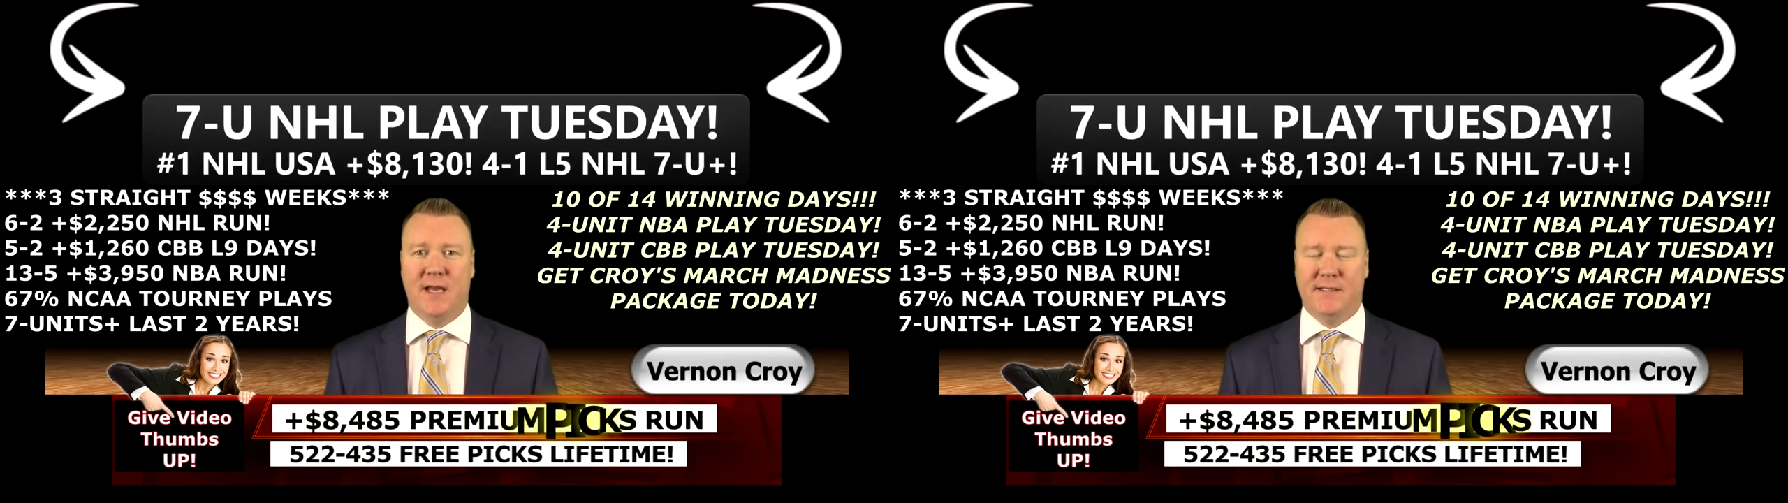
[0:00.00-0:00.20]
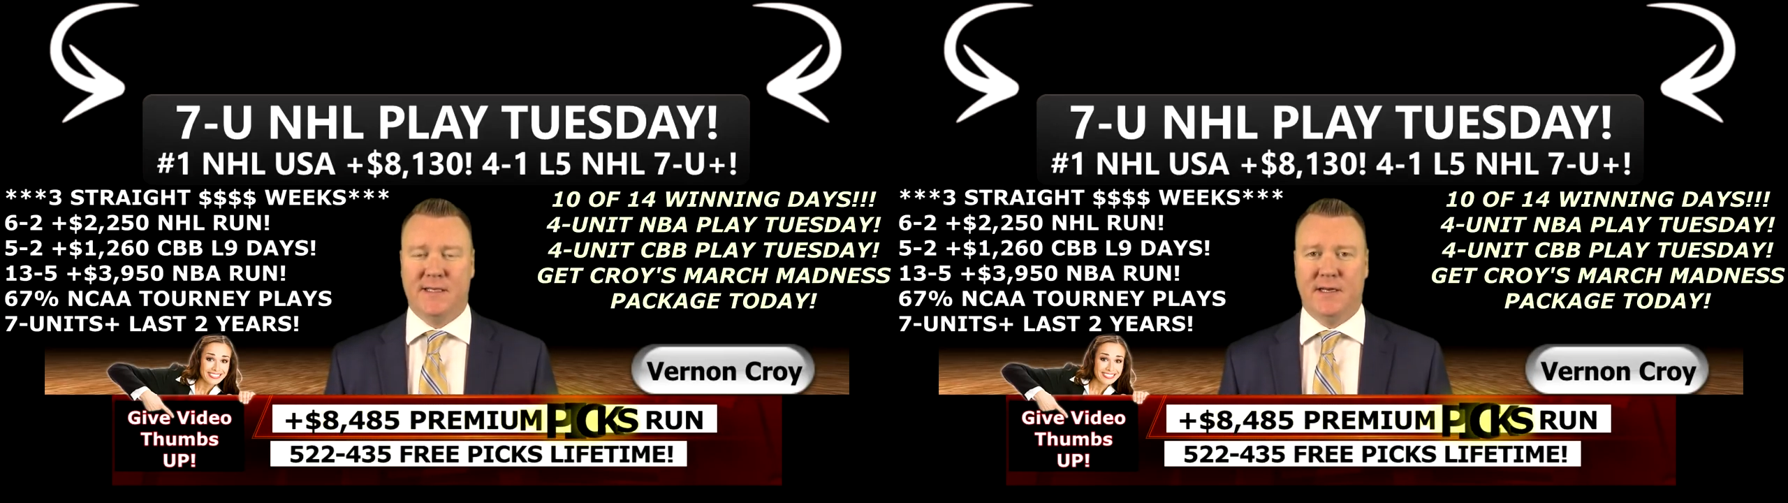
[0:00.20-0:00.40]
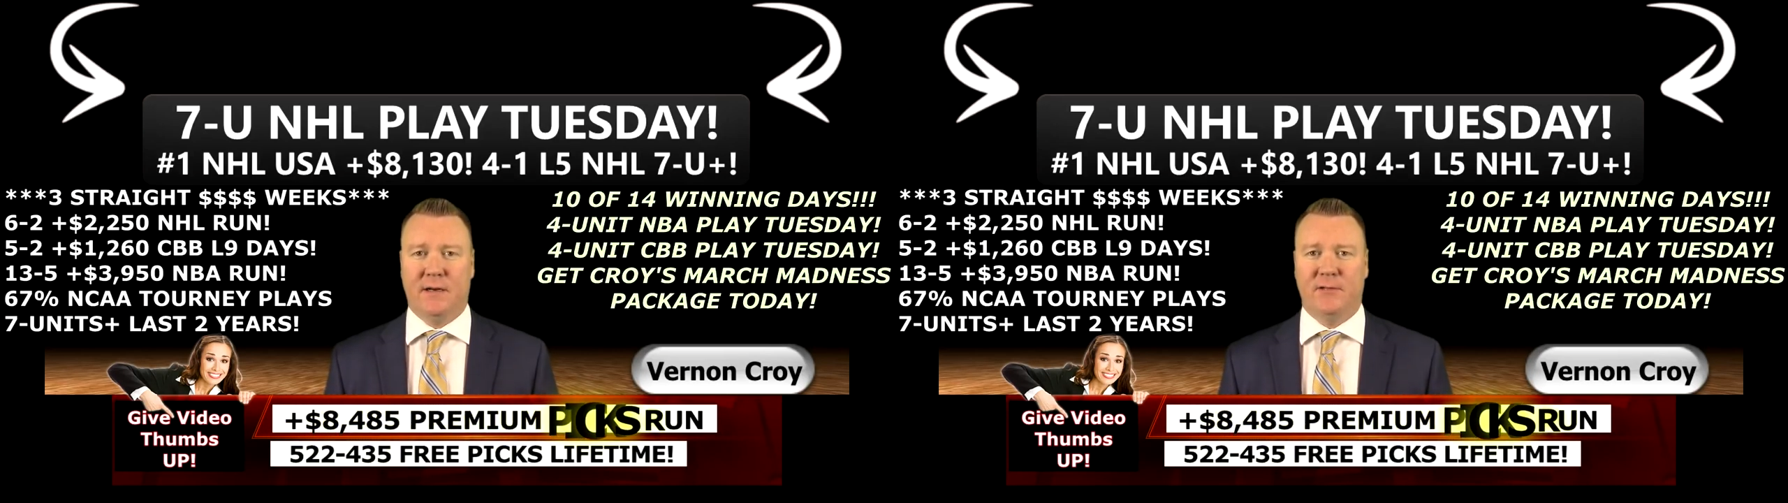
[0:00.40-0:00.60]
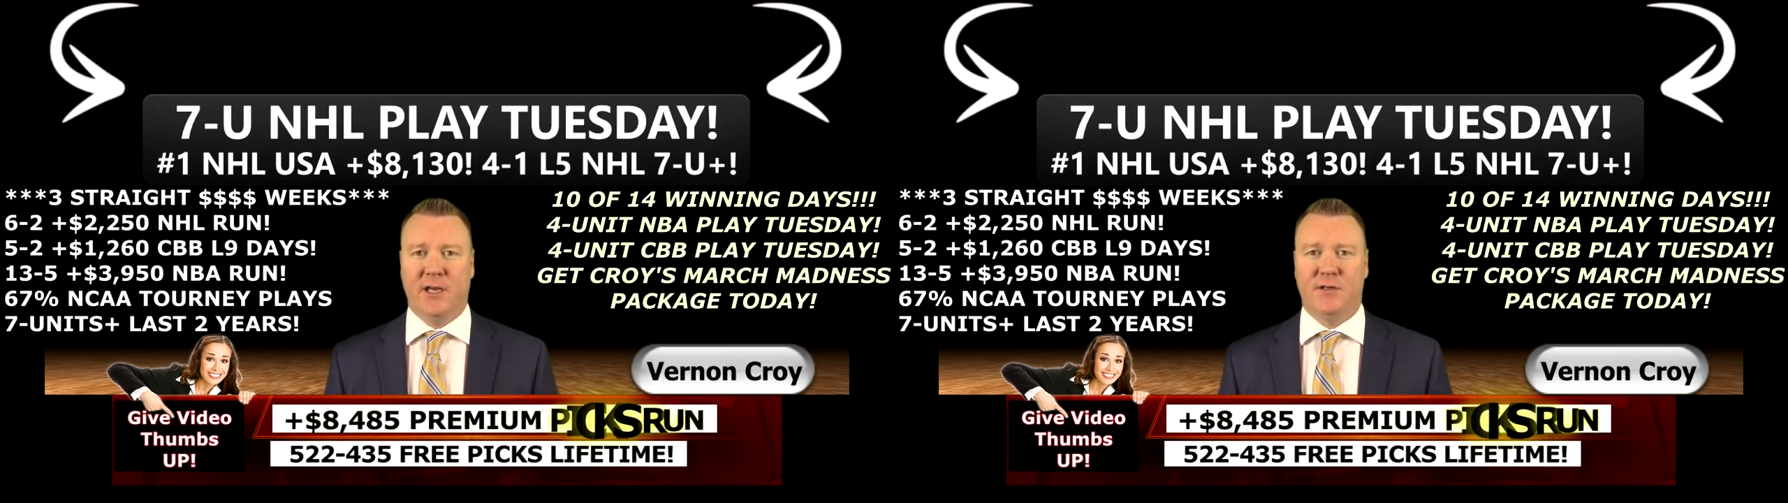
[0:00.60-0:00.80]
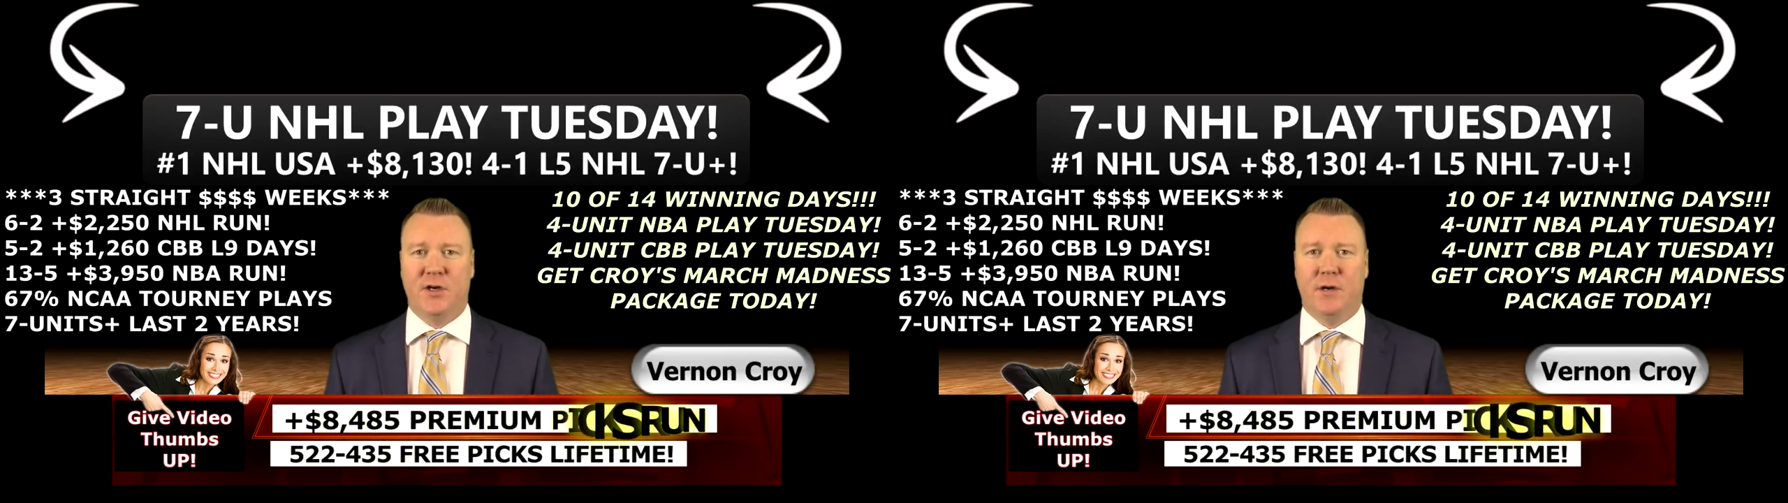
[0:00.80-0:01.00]
N C double
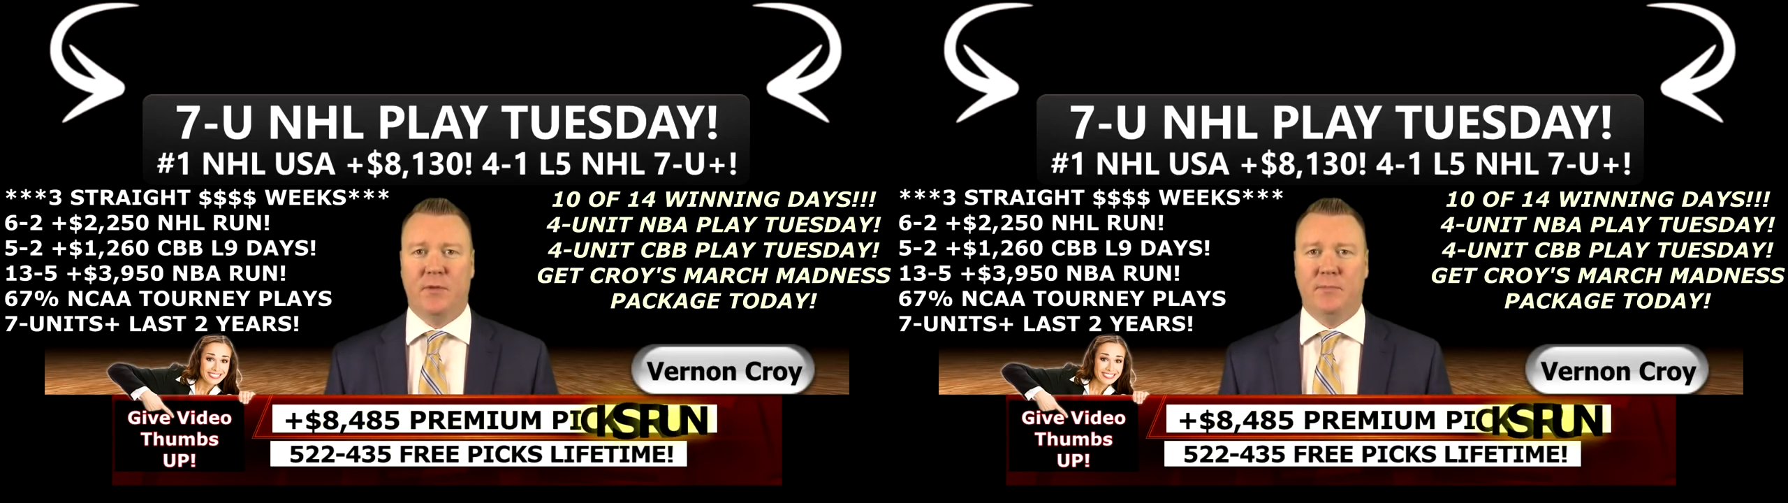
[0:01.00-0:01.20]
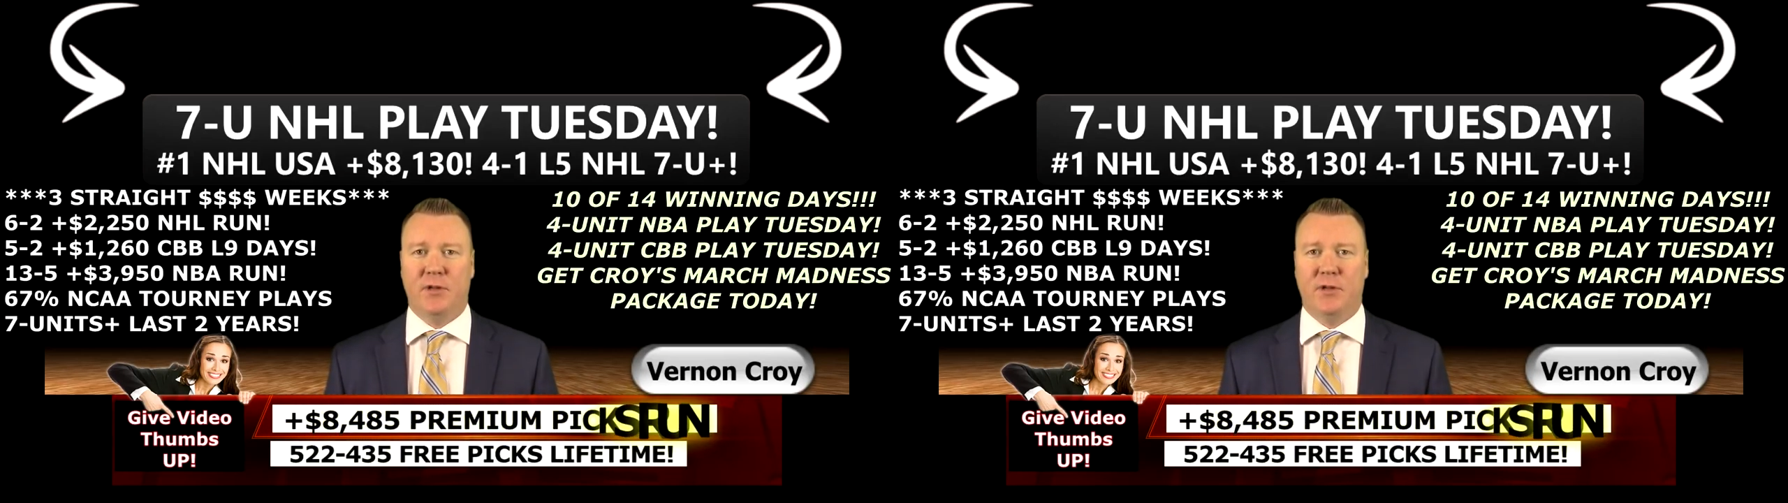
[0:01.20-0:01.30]
A tournament